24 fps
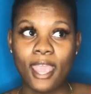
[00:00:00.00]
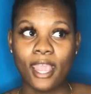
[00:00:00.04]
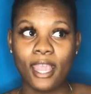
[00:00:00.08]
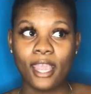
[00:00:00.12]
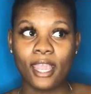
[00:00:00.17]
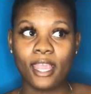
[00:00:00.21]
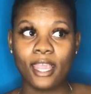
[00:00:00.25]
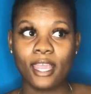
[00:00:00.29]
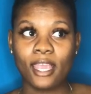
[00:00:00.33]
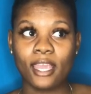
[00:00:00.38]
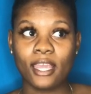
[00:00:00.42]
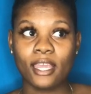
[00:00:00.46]

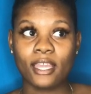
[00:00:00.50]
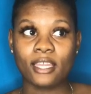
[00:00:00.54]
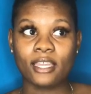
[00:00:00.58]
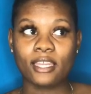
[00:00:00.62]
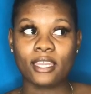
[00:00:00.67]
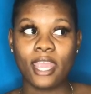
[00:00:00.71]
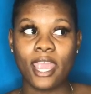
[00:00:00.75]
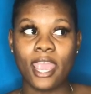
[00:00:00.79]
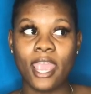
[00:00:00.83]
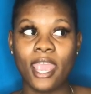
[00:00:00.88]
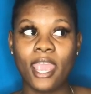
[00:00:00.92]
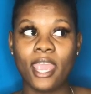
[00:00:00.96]
And
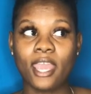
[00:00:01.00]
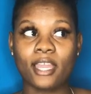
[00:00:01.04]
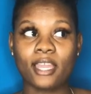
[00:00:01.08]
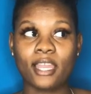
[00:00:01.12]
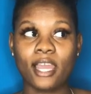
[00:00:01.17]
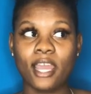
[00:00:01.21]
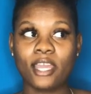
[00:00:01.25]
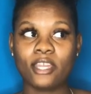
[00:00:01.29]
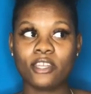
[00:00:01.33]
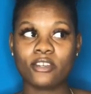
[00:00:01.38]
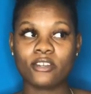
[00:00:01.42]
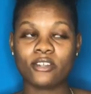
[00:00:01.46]
at
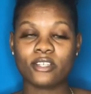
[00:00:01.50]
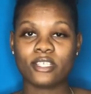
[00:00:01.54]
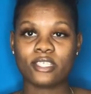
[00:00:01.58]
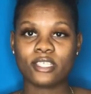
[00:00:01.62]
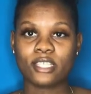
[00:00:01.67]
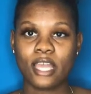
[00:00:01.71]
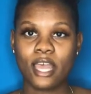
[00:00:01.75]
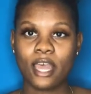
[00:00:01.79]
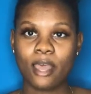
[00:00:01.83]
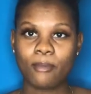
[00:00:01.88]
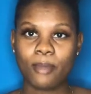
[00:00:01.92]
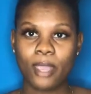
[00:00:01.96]
like during the
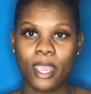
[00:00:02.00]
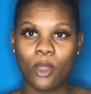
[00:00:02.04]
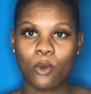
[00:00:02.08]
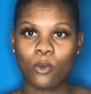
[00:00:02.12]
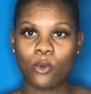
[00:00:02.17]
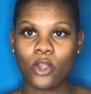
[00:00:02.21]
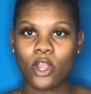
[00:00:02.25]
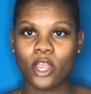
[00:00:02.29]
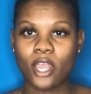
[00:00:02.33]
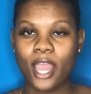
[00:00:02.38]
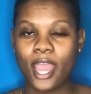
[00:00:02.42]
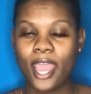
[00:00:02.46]
time at
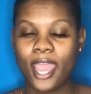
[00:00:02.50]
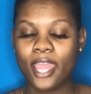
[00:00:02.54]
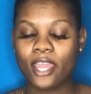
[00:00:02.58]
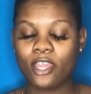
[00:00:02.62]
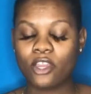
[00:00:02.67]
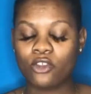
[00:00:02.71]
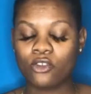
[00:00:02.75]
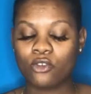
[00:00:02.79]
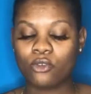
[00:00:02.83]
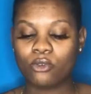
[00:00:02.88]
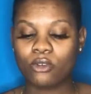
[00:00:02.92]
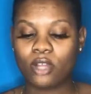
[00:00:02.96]
work, I had
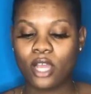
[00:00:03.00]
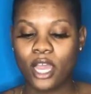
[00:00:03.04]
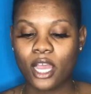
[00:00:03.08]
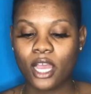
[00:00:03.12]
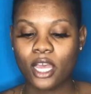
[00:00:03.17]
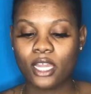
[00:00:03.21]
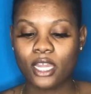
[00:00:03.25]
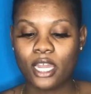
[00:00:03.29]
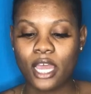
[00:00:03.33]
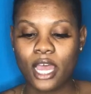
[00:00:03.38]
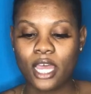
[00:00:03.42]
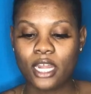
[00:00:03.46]
to do like
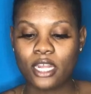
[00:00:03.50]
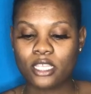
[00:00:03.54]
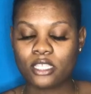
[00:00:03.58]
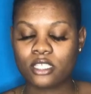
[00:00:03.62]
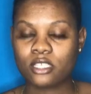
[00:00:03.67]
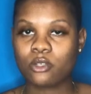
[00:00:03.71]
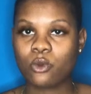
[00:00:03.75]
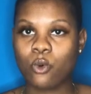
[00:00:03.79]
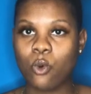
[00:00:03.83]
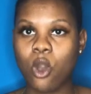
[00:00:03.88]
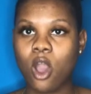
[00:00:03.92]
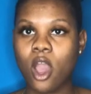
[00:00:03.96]
a lot of
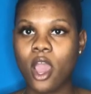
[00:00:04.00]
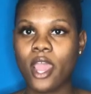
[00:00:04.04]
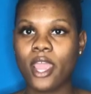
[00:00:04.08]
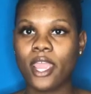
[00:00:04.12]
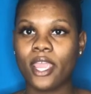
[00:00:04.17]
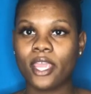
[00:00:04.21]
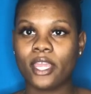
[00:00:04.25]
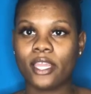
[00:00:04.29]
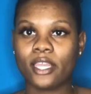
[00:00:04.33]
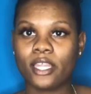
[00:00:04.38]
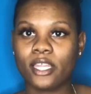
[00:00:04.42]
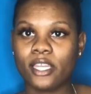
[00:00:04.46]

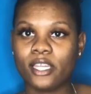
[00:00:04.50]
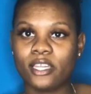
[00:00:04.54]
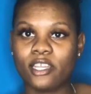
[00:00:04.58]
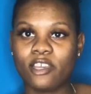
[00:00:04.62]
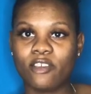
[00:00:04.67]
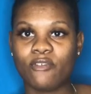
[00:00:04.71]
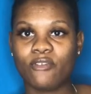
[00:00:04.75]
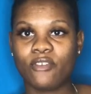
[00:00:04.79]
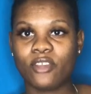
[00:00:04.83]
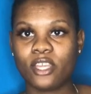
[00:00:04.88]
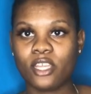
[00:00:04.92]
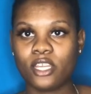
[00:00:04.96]
squatting and
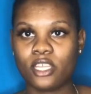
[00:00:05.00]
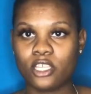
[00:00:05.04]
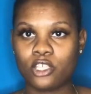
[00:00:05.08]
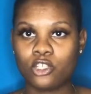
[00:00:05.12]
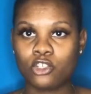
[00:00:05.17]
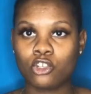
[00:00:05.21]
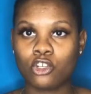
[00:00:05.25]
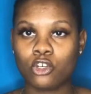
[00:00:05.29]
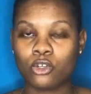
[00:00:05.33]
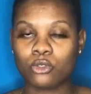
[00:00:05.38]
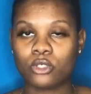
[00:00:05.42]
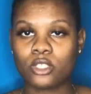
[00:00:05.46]
lifting and,
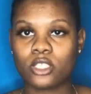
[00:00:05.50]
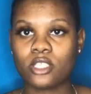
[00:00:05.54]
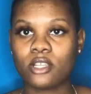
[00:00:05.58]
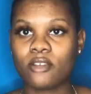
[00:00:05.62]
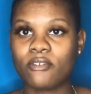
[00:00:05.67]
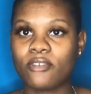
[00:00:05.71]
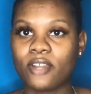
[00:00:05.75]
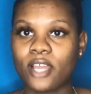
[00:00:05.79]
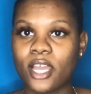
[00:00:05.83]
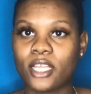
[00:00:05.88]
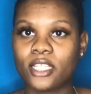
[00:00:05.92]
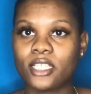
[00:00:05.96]
you know,
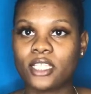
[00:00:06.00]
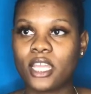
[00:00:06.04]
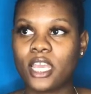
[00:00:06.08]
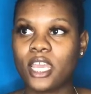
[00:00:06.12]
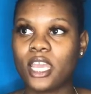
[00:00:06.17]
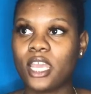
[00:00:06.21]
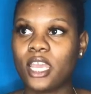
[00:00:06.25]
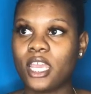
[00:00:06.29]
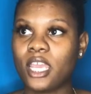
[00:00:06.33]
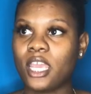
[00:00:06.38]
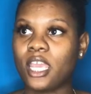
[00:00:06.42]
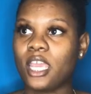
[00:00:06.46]
stuff like
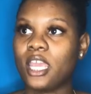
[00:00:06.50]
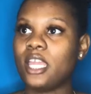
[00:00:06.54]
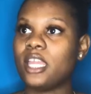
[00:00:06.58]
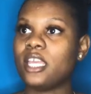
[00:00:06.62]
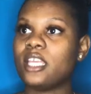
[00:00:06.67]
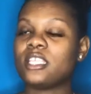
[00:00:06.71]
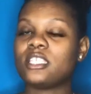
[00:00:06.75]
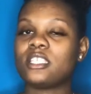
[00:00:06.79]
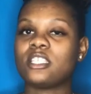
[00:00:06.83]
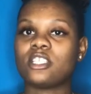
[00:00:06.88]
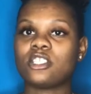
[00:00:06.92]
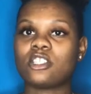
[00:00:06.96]
that, and
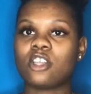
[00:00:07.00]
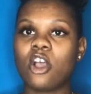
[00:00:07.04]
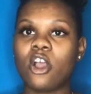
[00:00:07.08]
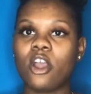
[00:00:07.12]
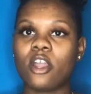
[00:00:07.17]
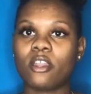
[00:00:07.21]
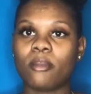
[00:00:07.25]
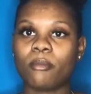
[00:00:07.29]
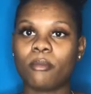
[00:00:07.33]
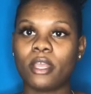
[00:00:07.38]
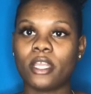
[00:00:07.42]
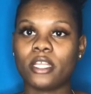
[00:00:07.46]
it's just
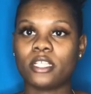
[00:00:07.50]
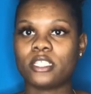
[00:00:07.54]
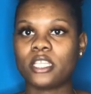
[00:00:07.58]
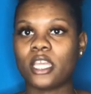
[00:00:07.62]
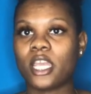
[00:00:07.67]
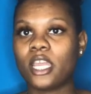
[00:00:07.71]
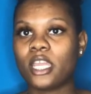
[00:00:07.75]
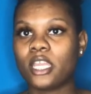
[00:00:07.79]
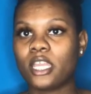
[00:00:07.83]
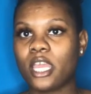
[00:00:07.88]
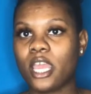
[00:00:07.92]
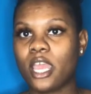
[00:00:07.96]
hard to
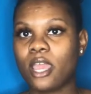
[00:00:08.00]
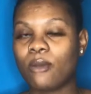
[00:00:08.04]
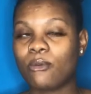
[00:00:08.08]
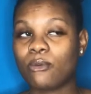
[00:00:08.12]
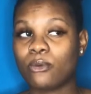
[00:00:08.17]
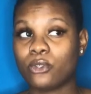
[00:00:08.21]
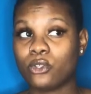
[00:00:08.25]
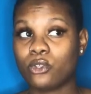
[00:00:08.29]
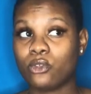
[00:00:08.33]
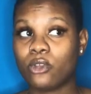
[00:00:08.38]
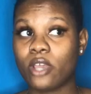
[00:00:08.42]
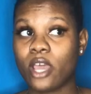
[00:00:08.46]
maintain that
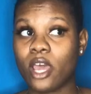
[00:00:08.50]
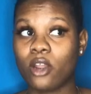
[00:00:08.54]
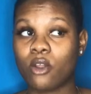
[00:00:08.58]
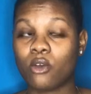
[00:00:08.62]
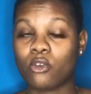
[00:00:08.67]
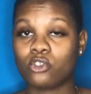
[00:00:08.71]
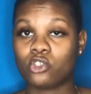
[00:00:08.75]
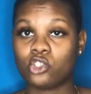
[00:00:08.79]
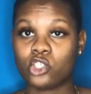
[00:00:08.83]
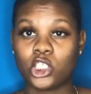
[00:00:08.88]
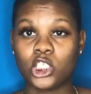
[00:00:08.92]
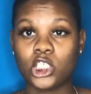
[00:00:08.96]
when you got
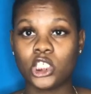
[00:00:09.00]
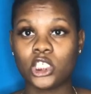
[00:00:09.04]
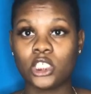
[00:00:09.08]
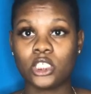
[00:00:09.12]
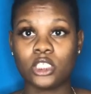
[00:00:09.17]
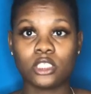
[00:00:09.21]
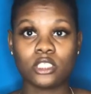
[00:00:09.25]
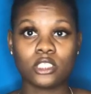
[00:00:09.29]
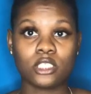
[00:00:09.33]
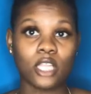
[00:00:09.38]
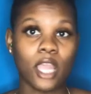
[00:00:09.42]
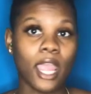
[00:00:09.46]
on
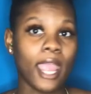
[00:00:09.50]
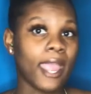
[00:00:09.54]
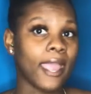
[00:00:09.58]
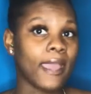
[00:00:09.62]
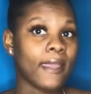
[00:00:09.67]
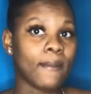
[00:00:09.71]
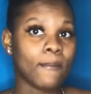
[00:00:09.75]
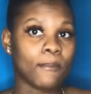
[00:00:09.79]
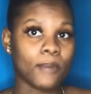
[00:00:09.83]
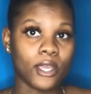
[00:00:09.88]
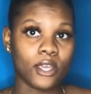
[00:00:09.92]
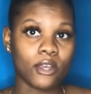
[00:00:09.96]
jeans
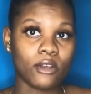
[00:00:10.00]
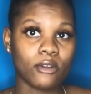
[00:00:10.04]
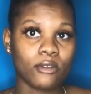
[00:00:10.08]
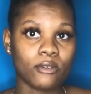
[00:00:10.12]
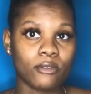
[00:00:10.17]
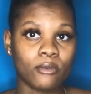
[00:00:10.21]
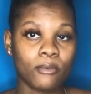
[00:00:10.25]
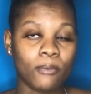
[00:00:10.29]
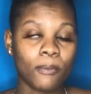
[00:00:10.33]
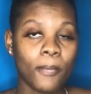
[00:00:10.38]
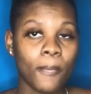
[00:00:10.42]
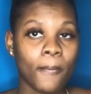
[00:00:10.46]
and a belt